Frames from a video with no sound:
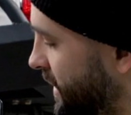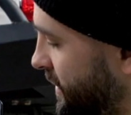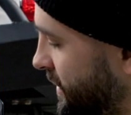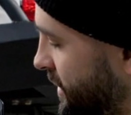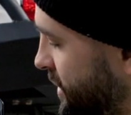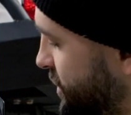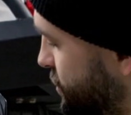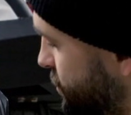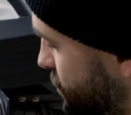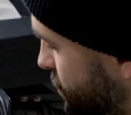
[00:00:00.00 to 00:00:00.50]
then
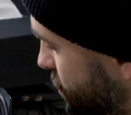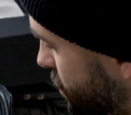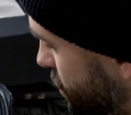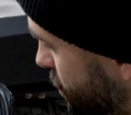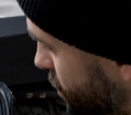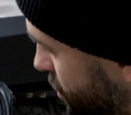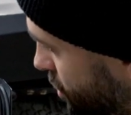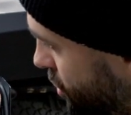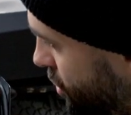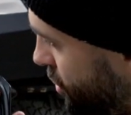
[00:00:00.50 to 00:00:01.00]
these are
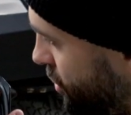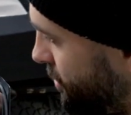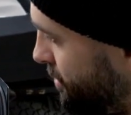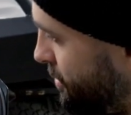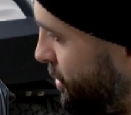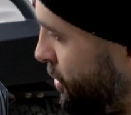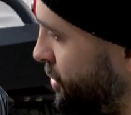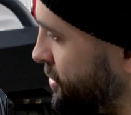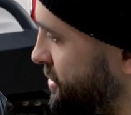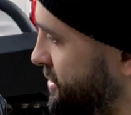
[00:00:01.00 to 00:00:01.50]
all the
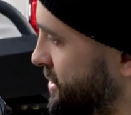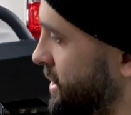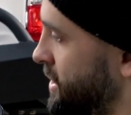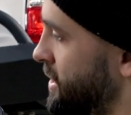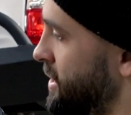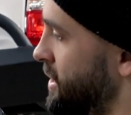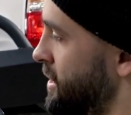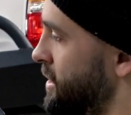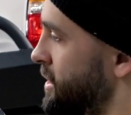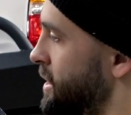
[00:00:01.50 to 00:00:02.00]
bolts
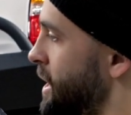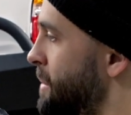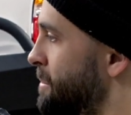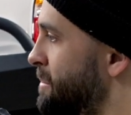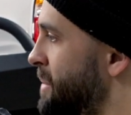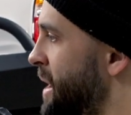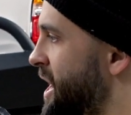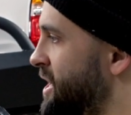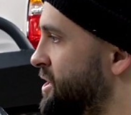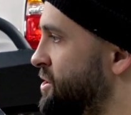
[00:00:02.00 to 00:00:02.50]

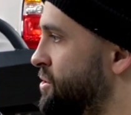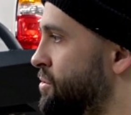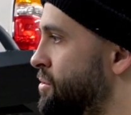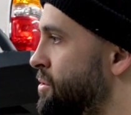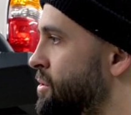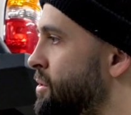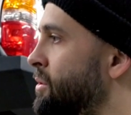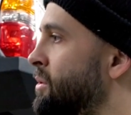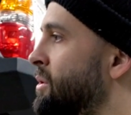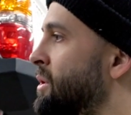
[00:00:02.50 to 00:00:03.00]
that pass
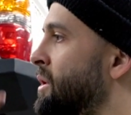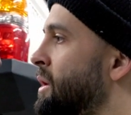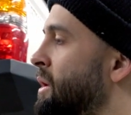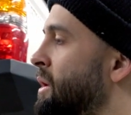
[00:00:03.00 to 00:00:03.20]
through